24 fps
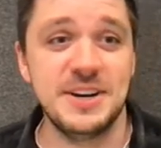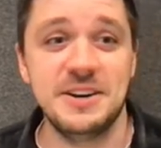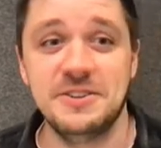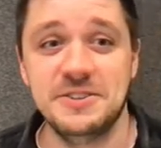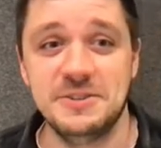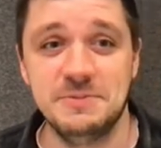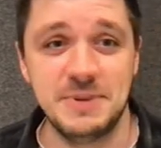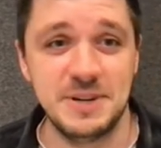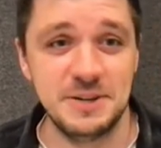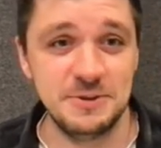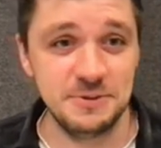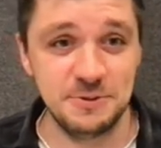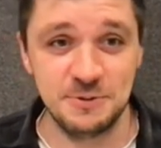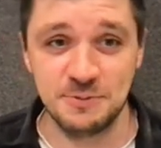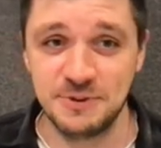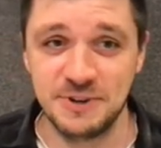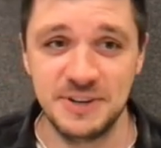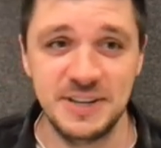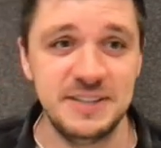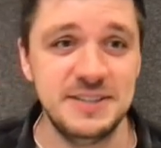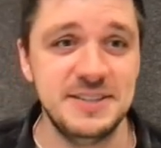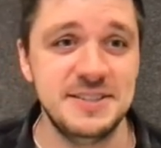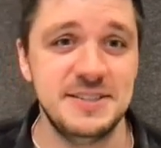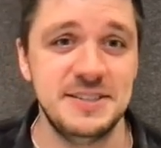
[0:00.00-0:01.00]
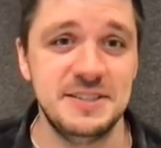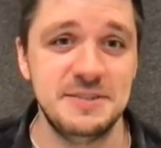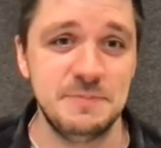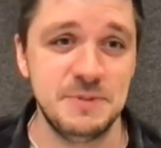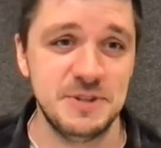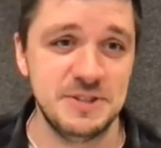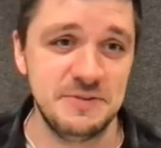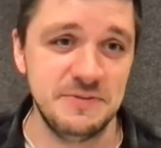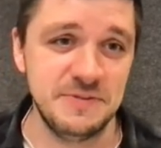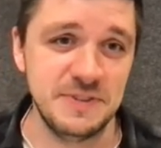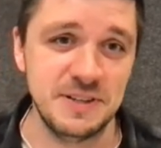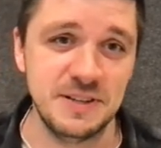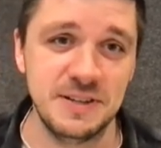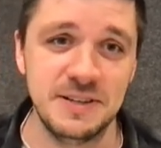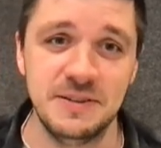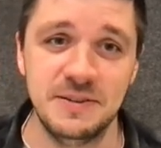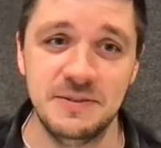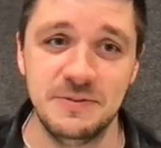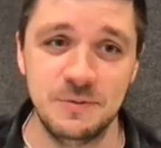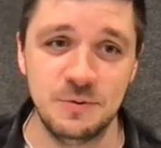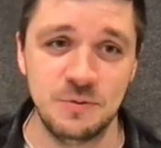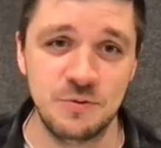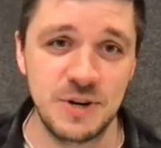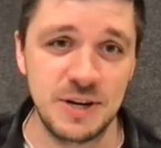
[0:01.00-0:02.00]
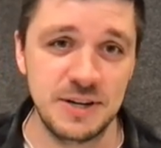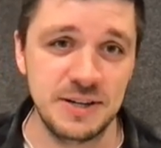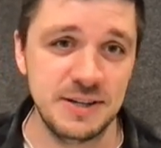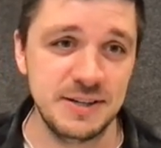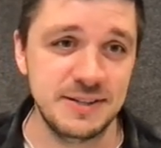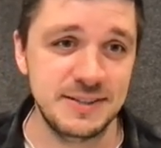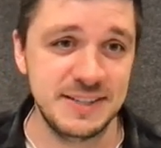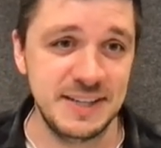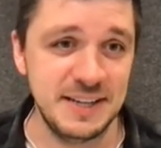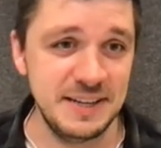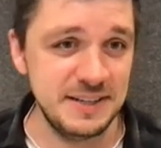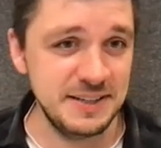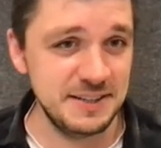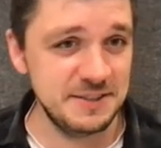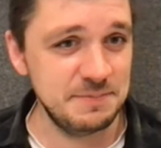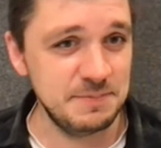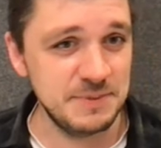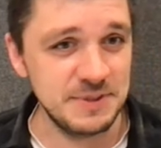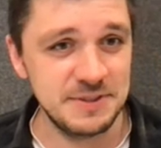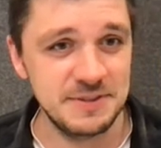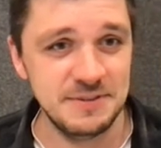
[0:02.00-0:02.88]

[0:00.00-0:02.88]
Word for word: cares about Kubernetes and specifically running data